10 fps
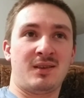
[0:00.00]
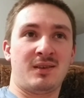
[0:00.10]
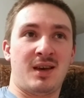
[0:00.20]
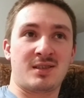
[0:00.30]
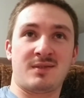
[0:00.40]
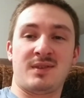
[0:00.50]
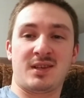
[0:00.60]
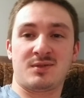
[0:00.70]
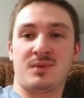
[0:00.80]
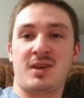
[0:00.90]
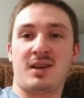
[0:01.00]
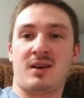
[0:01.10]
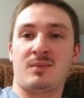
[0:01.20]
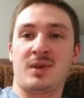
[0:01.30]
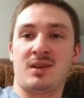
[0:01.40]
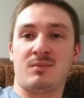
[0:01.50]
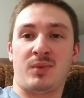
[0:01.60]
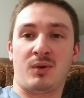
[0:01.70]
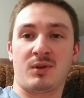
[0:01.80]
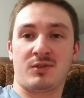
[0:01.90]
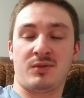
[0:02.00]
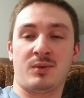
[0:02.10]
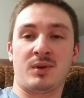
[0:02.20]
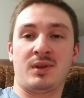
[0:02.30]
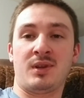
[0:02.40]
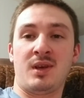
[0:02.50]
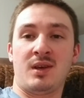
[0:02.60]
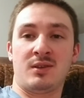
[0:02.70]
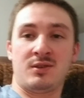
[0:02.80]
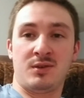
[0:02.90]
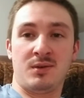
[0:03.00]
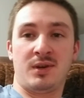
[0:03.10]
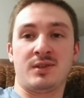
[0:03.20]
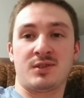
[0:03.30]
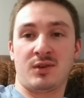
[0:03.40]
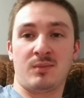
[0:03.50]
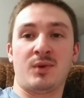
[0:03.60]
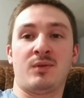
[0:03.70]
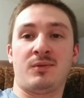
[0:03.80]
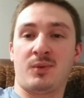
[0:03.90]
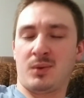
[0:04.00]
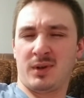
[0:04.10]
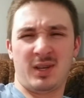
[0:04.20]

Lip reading: as of next week, I'll be getting parts for it to go ahead and start moving forward.